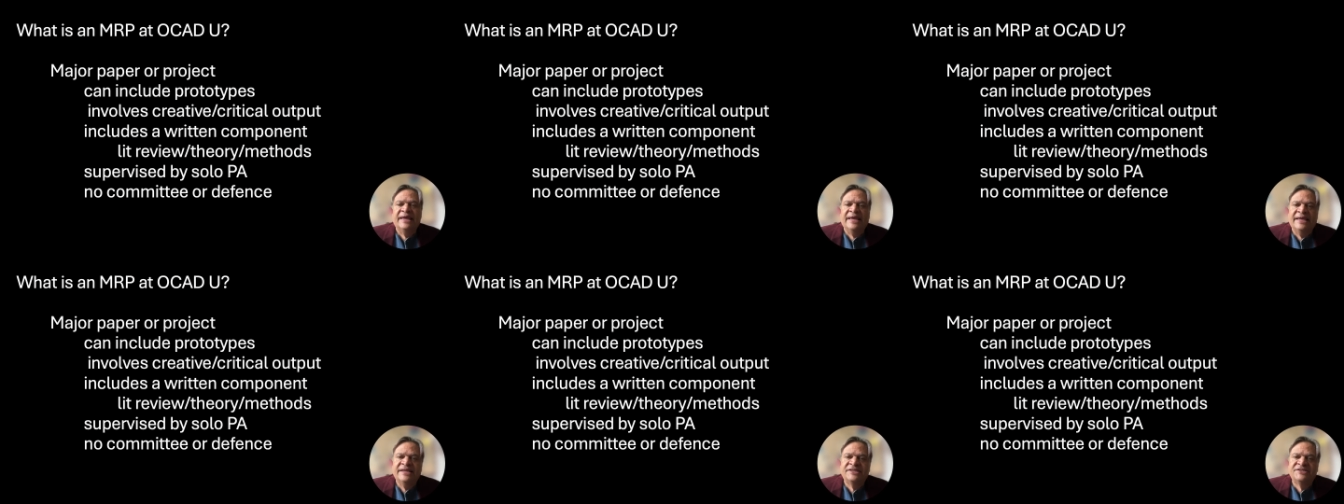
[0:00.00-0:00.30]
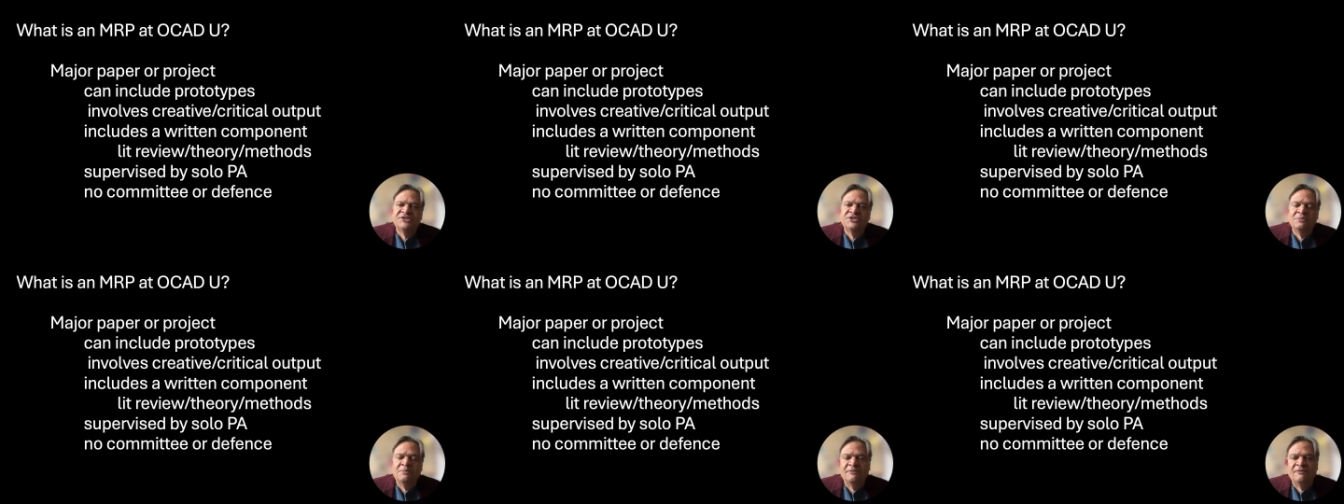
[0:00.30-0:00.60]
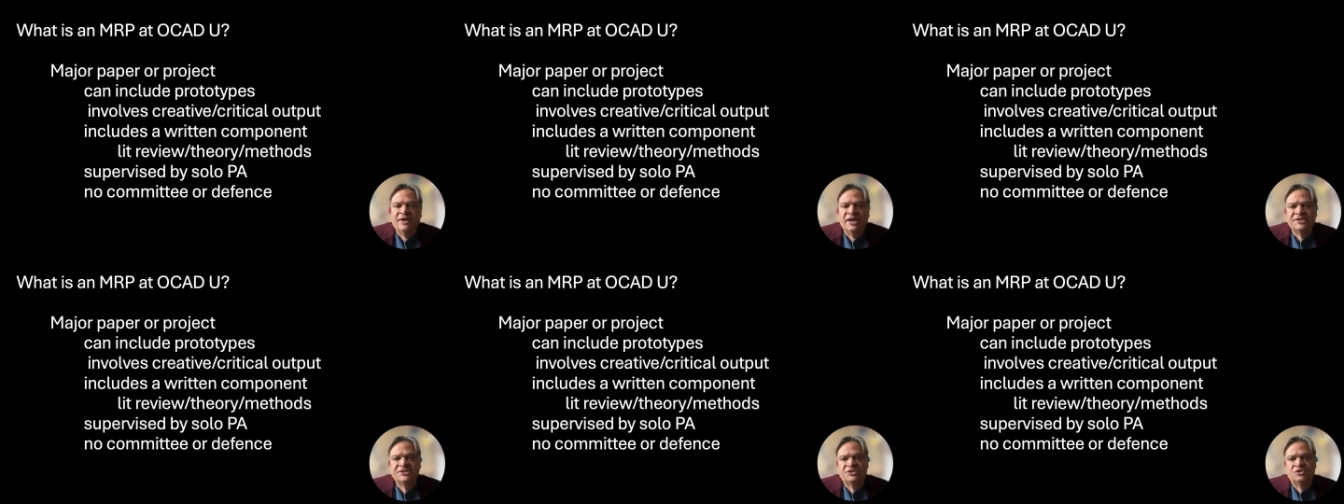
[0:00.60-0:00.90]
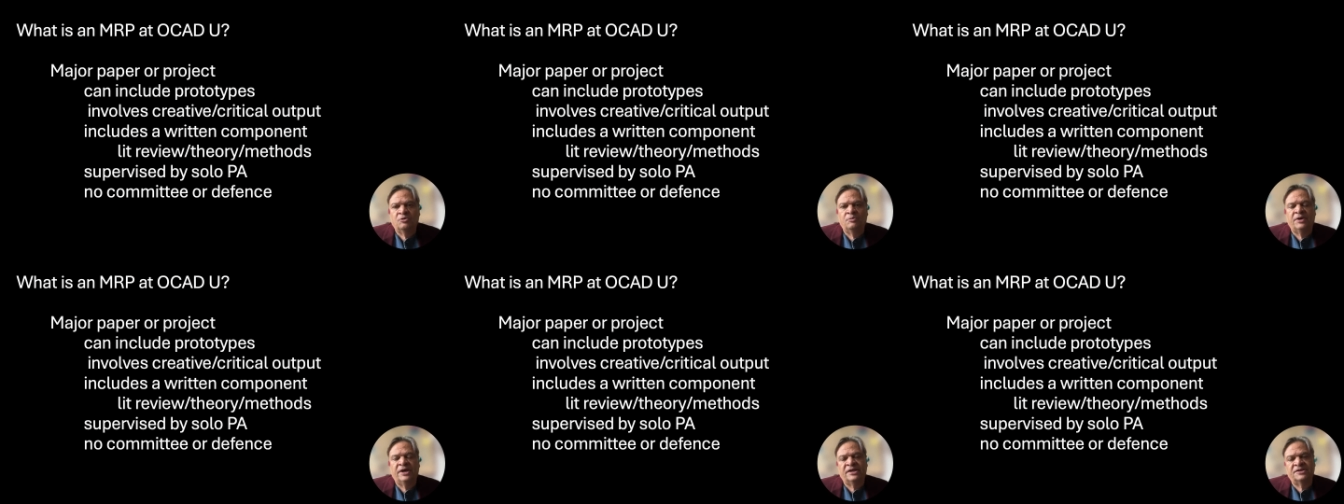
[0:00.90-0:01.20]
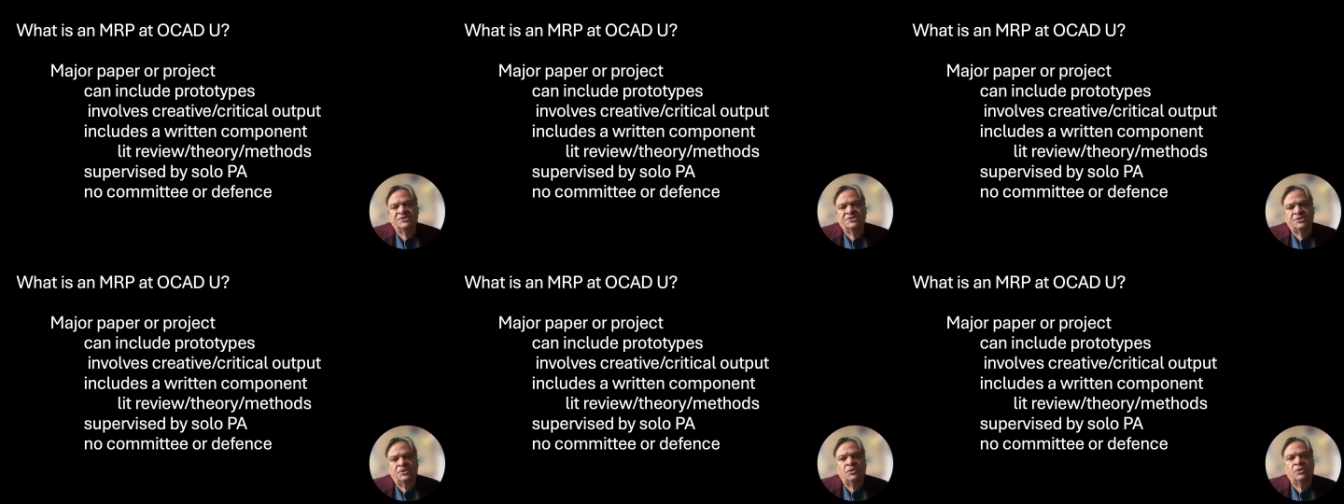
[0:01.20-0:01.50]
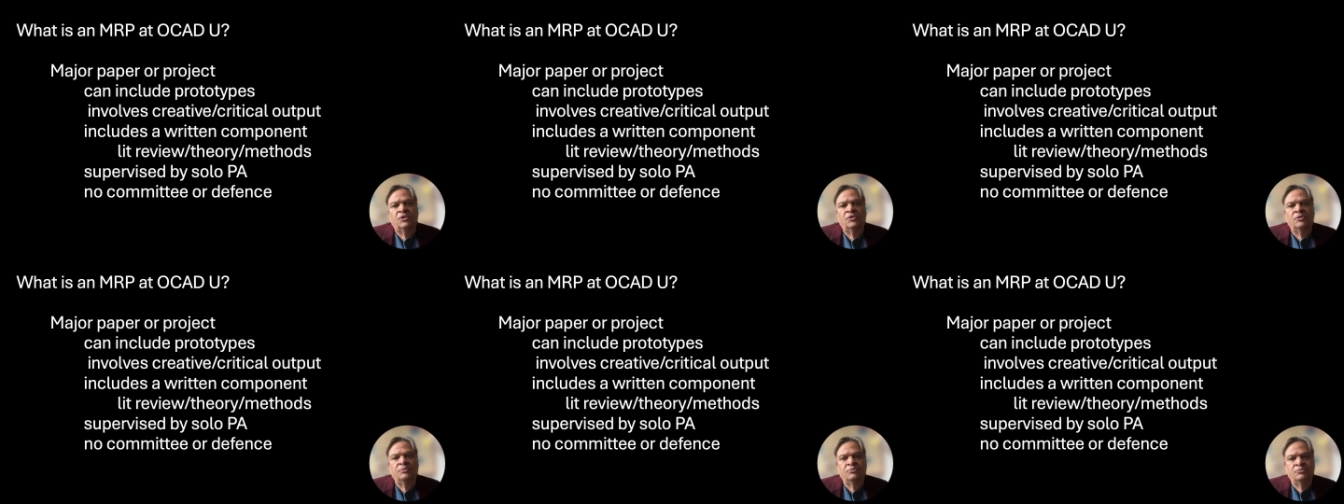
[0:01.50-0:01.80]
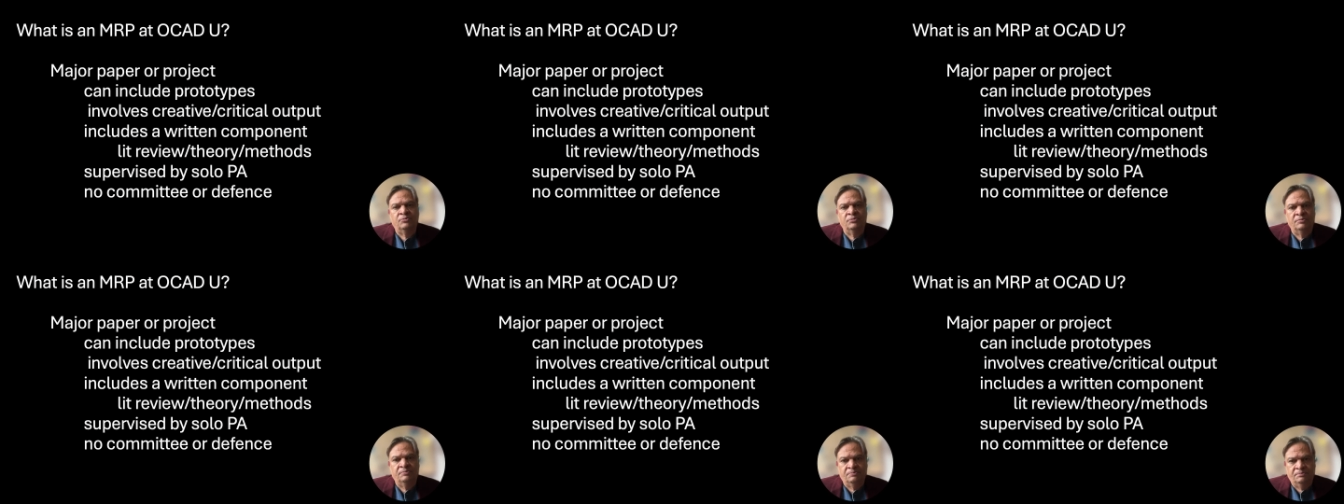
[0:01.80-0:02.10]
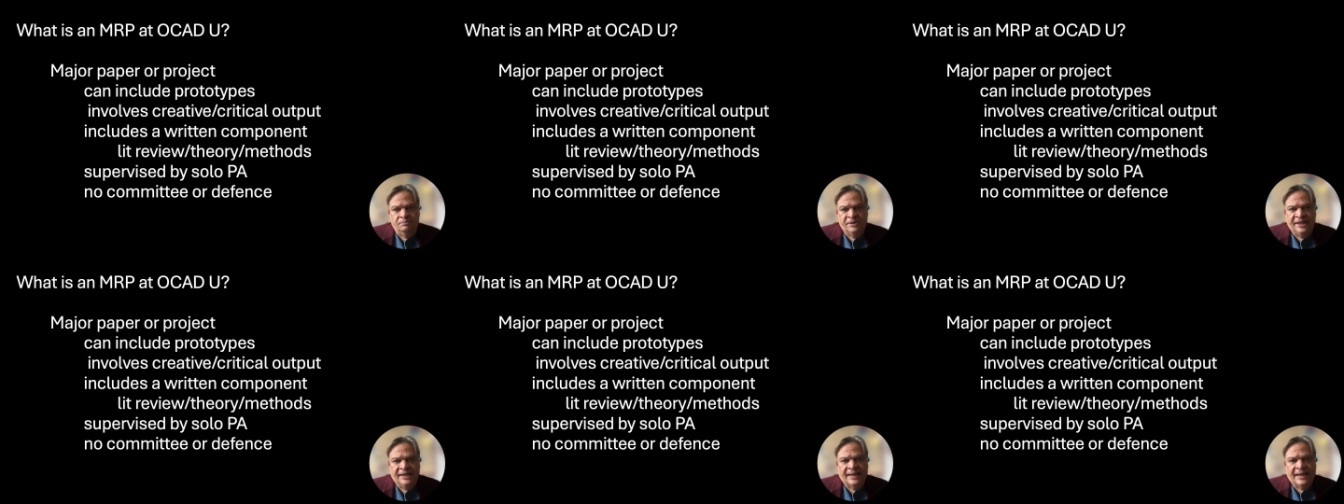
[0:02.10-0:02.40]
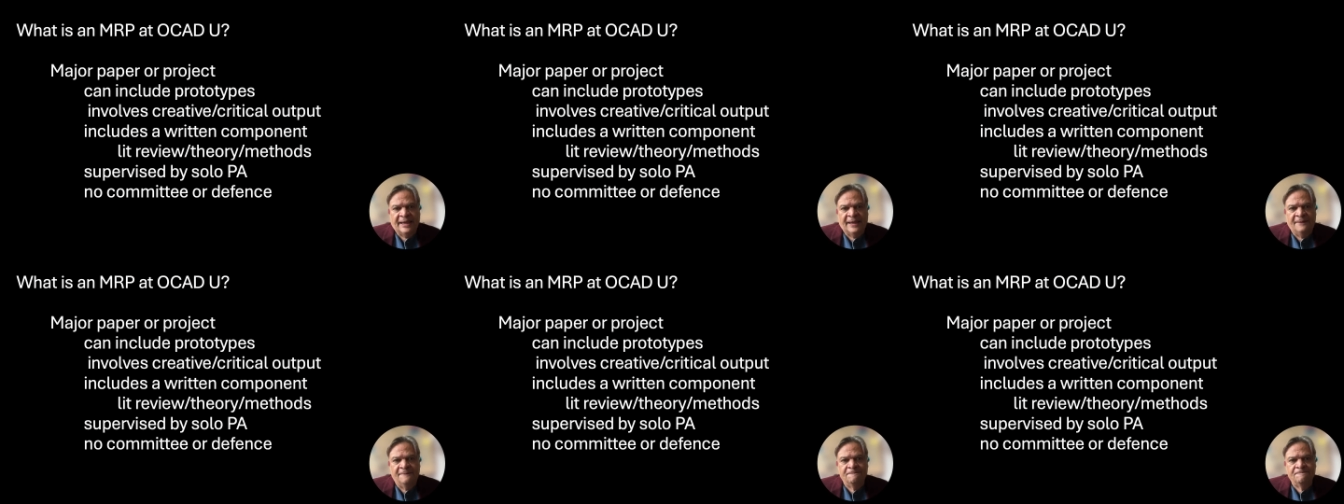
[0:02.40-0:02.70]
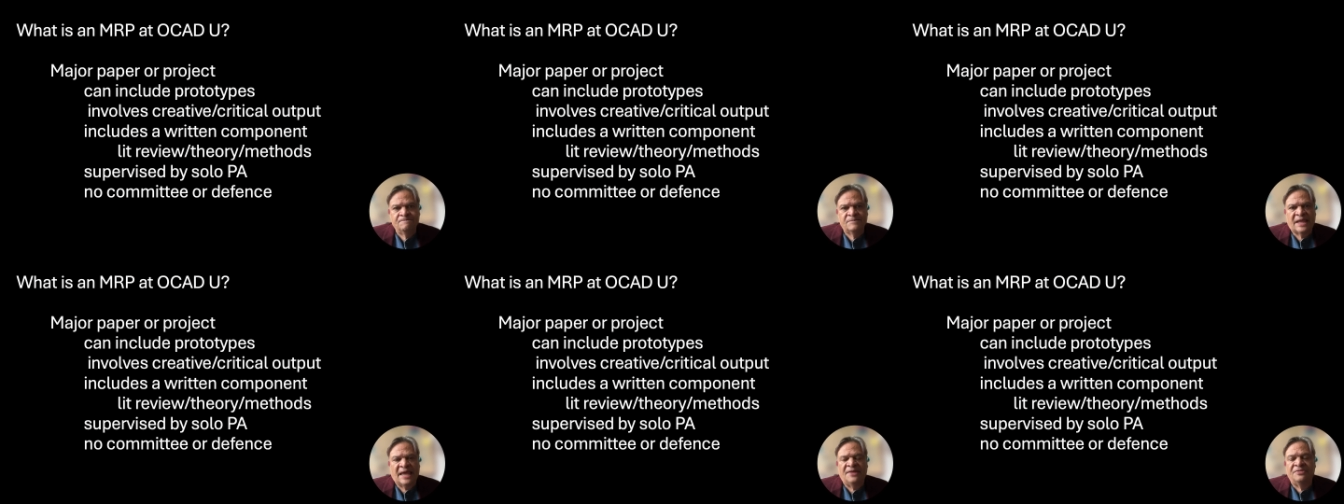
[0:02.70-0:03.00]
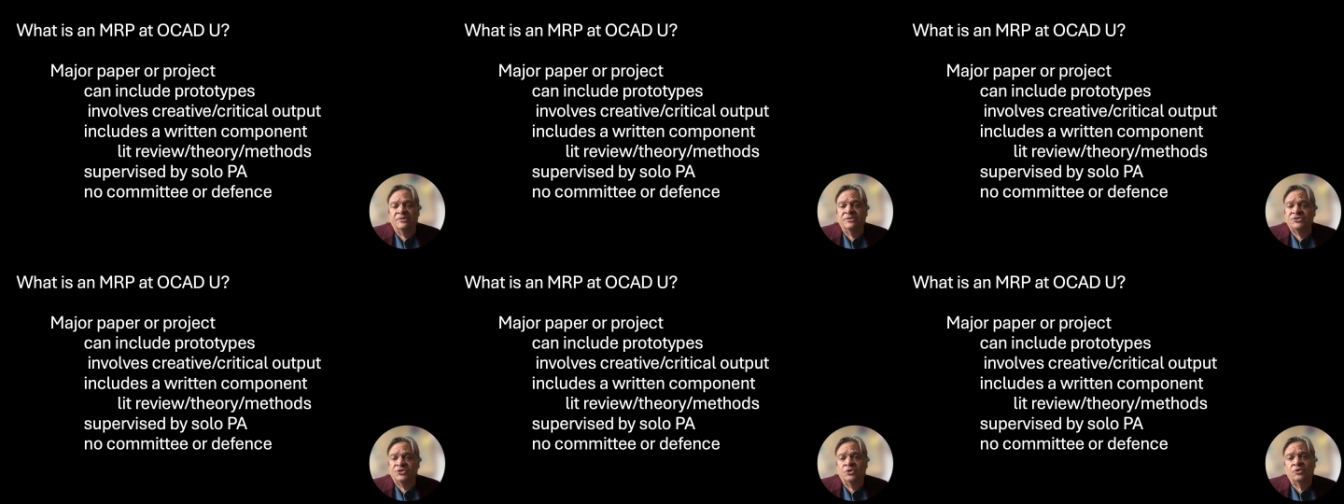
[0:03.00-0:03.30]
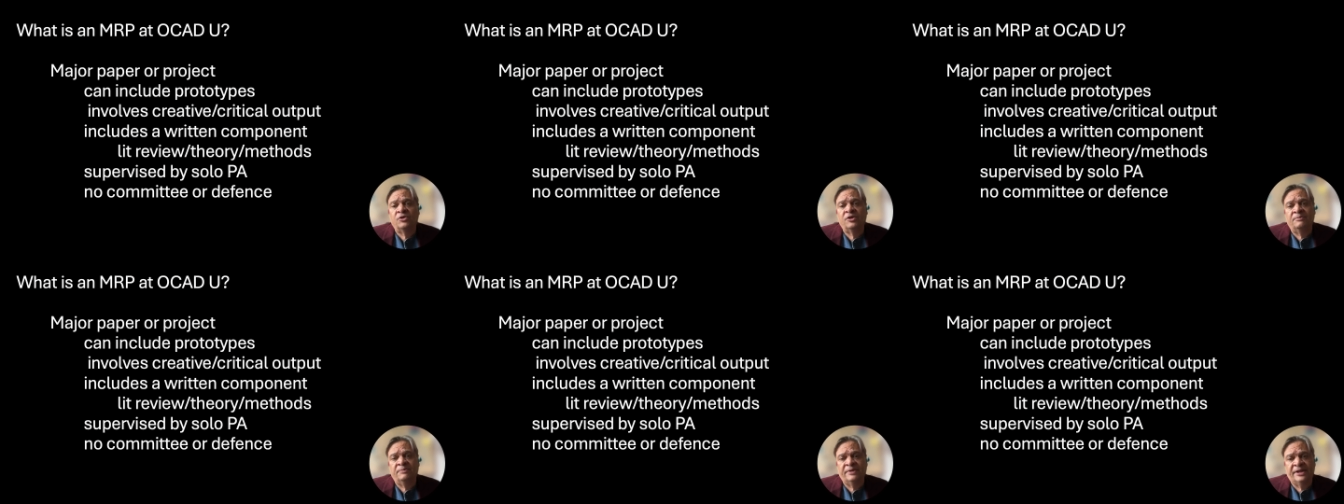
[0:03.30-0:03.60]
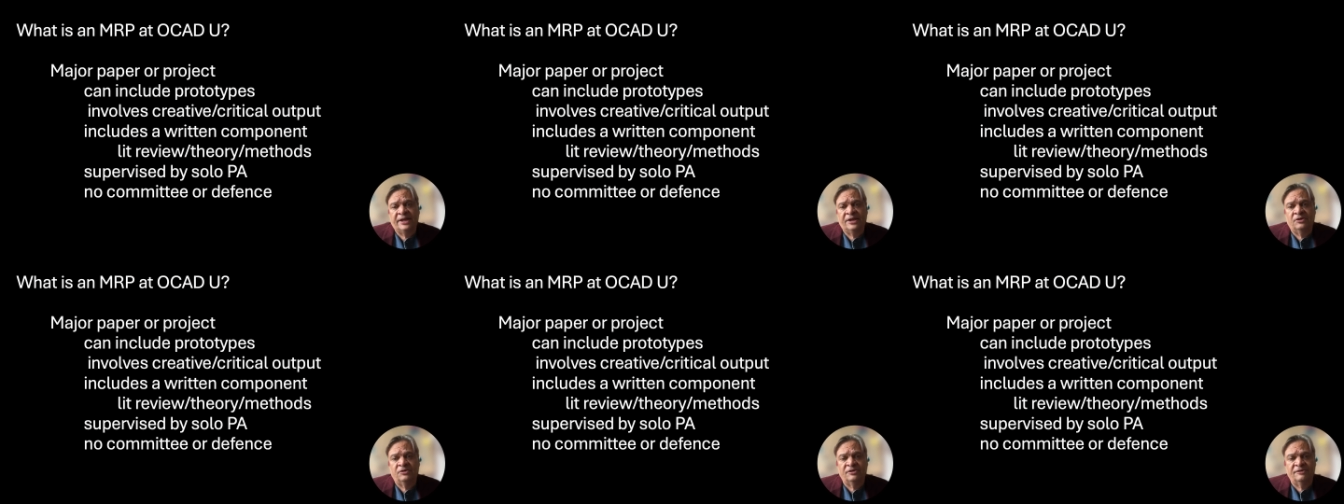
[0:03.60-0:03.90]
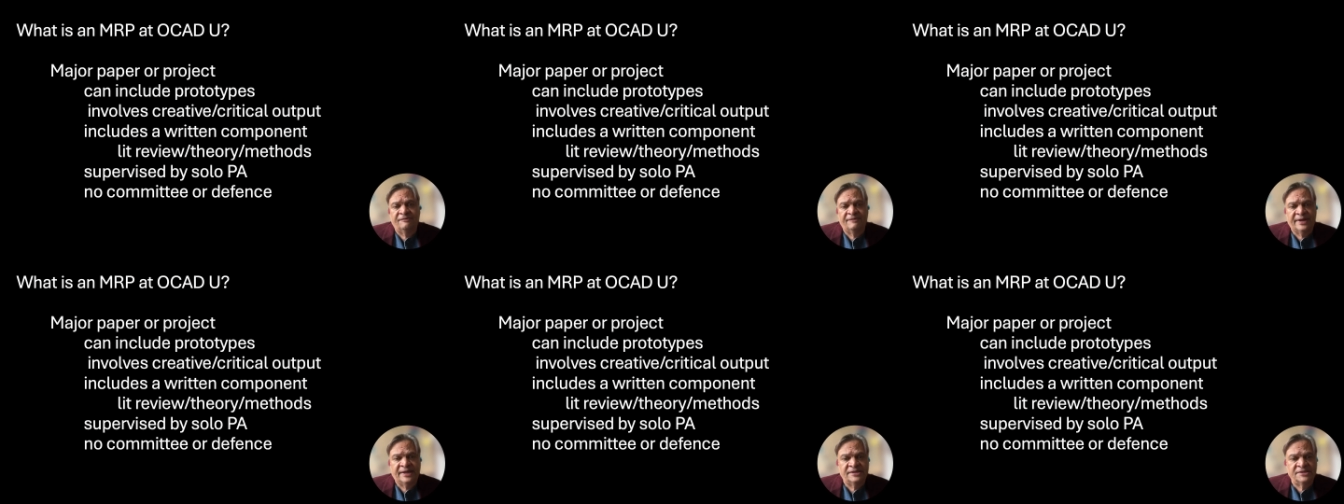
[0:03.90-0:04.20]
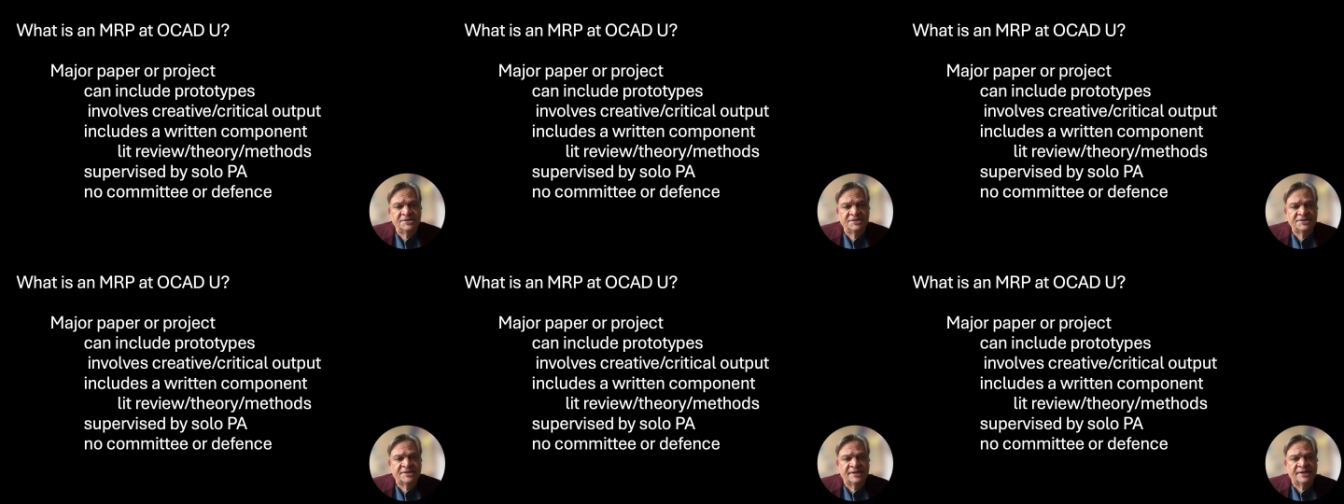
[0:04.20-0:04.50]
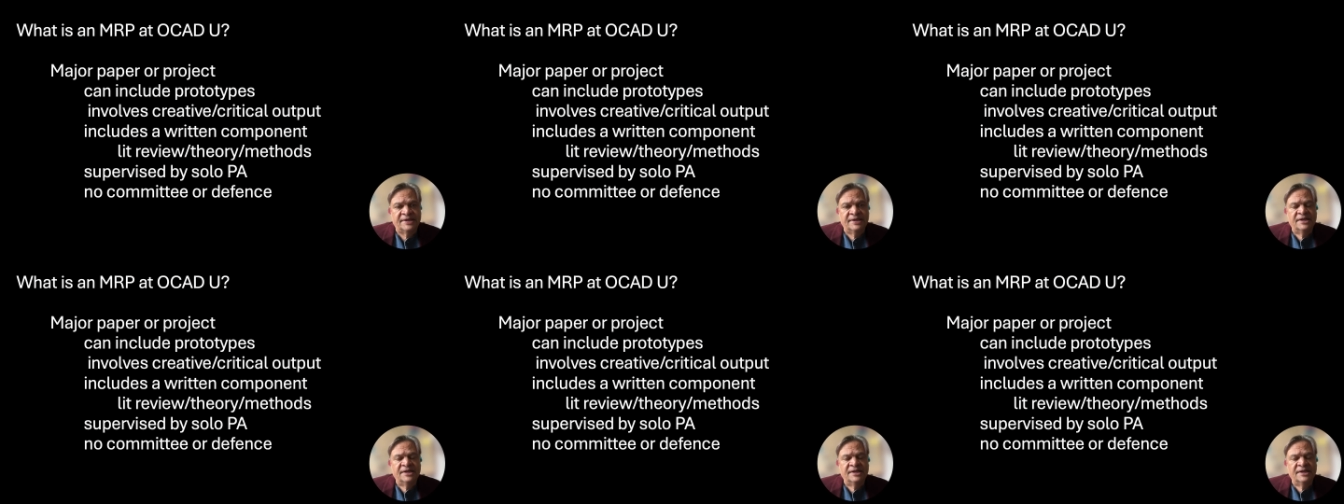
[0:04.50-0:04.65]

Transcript: It's supervised, though, by a solo PA, and there's no committee or defense.